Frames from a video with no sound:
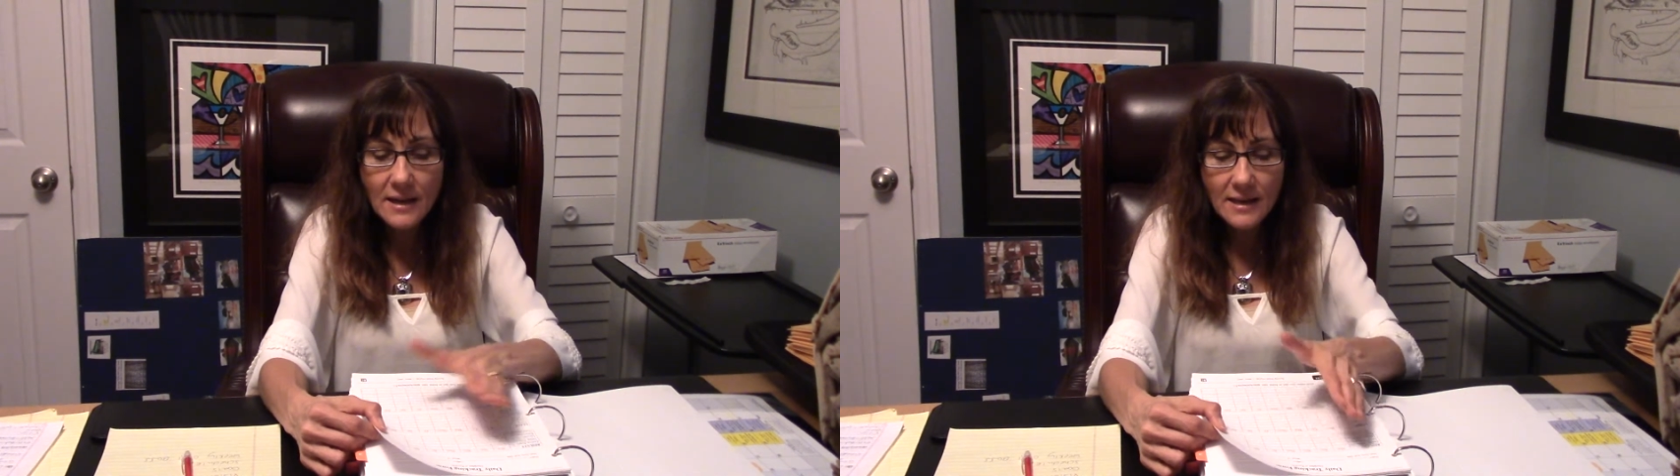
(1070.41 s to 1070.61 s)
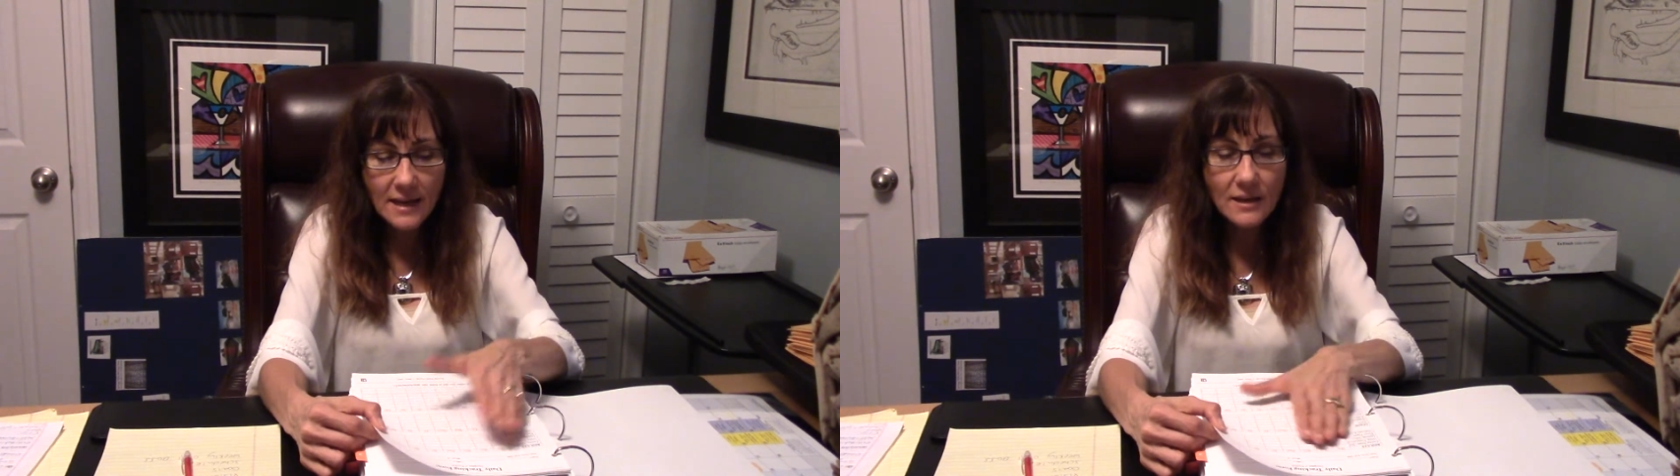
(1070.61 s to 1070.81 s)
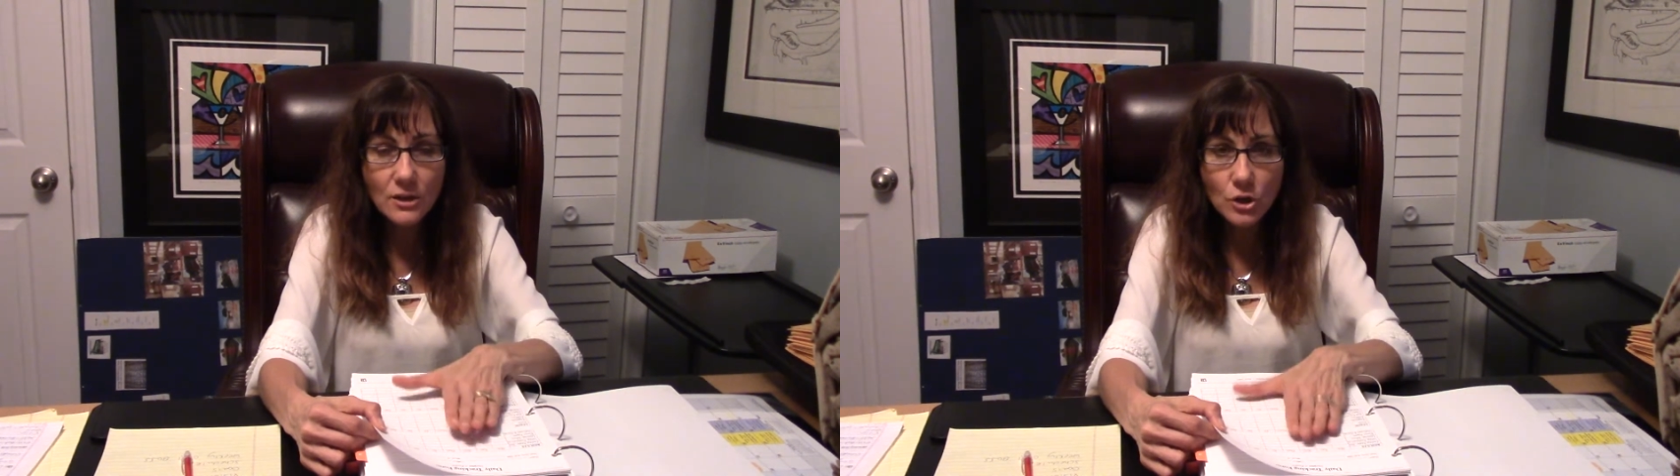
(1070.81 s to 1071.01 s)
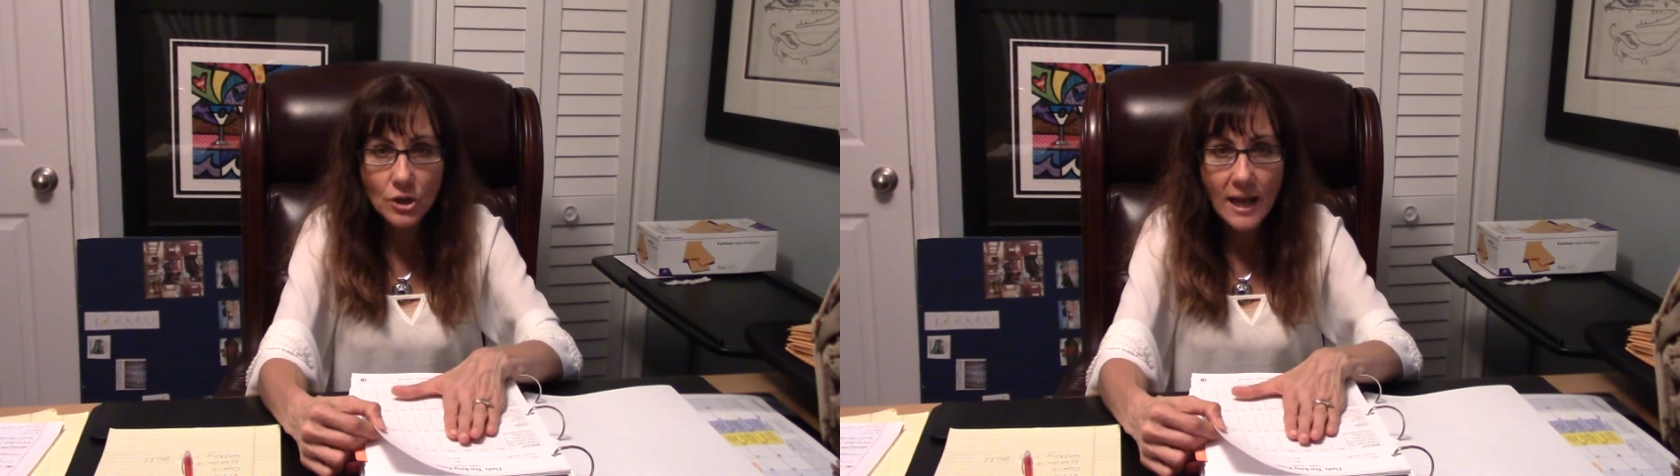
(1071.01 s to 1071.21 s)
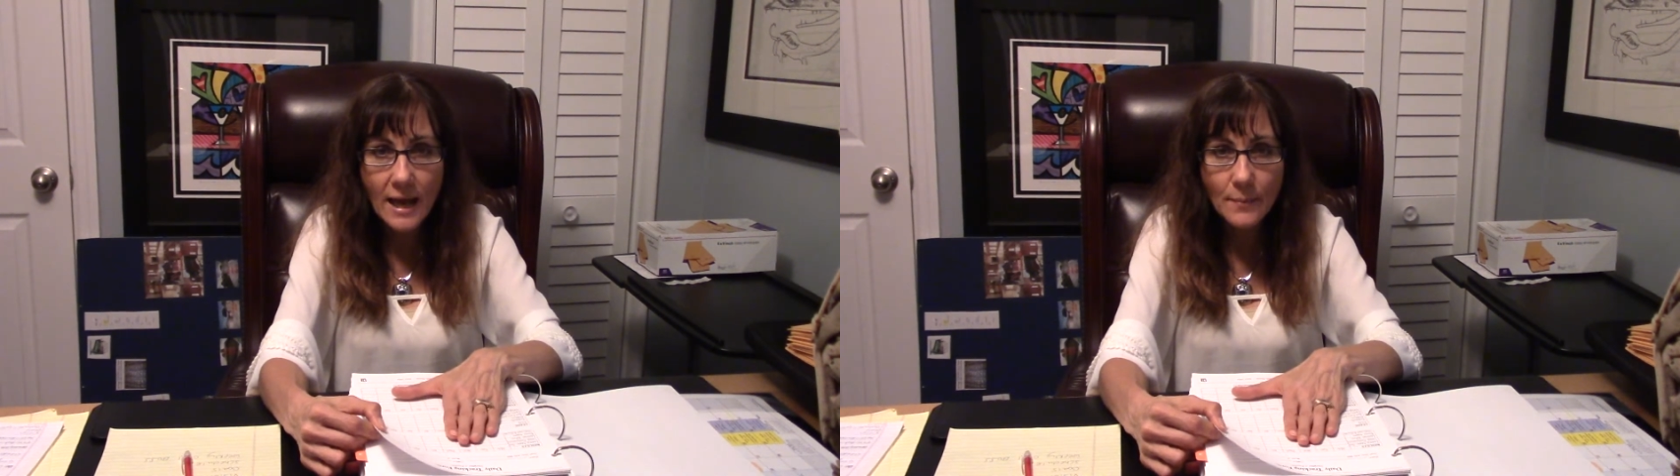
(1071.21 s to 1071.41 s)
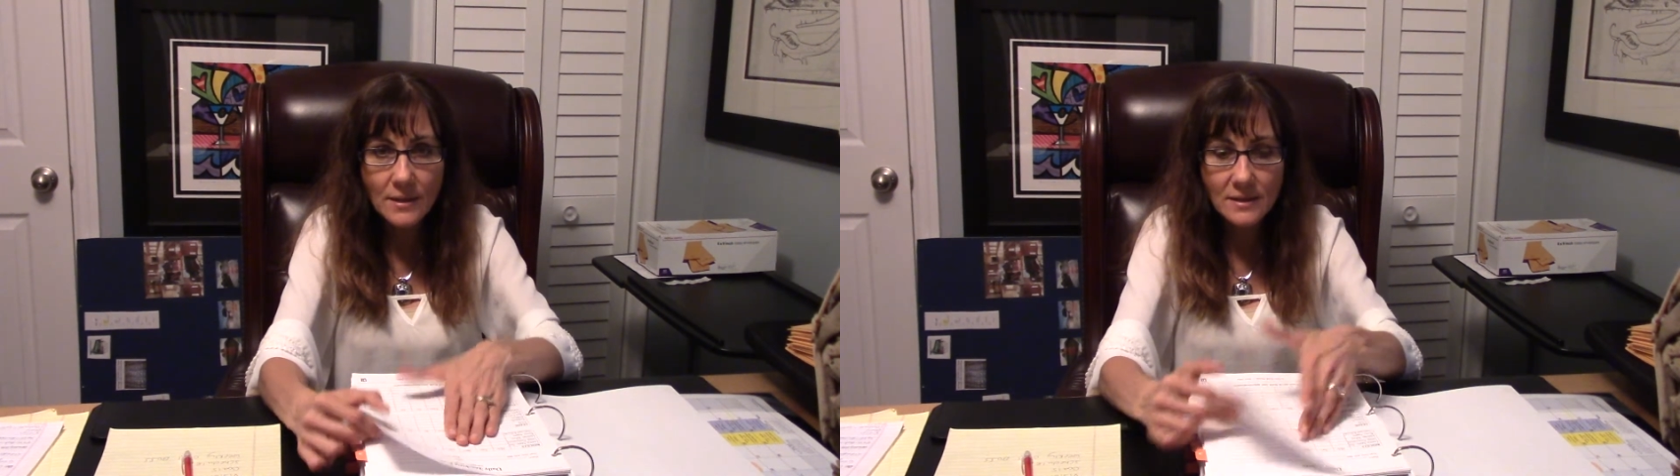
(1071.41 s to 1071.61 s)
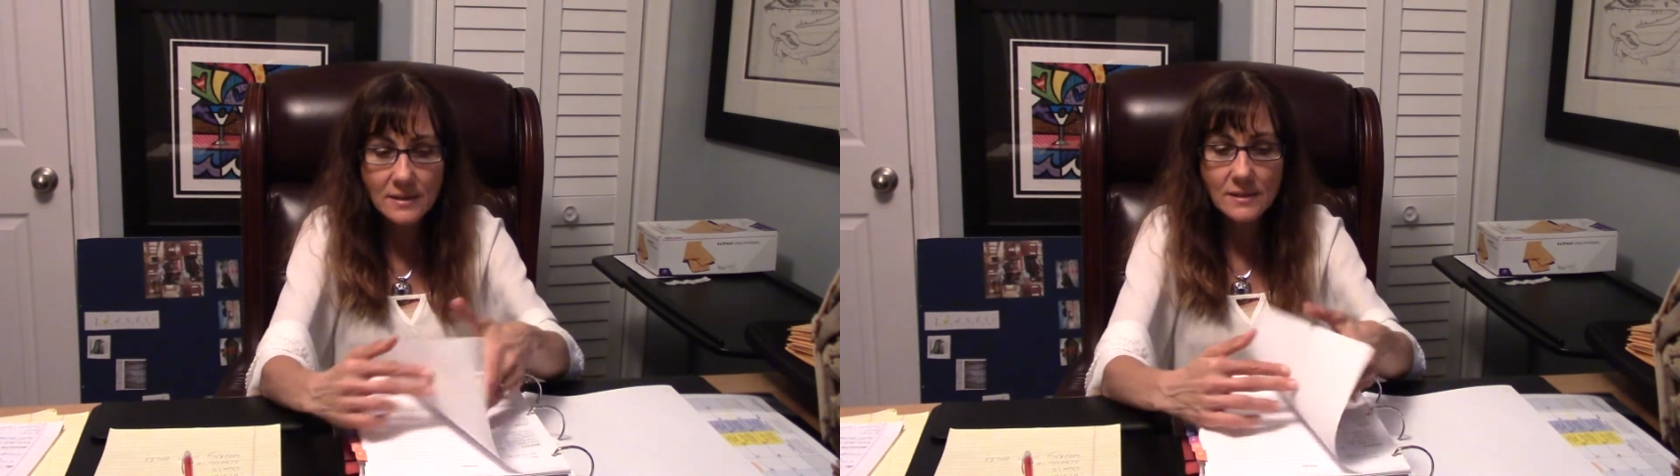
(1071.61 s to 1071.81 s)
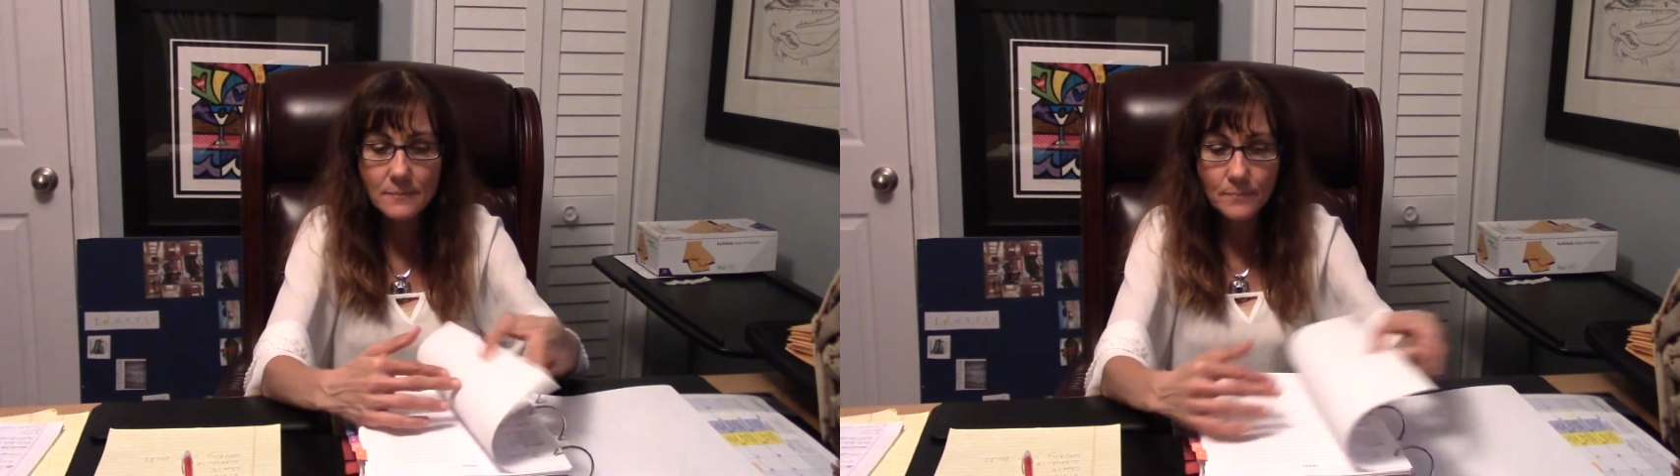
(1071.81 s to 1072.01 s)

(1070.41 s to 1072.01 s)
get in good habits.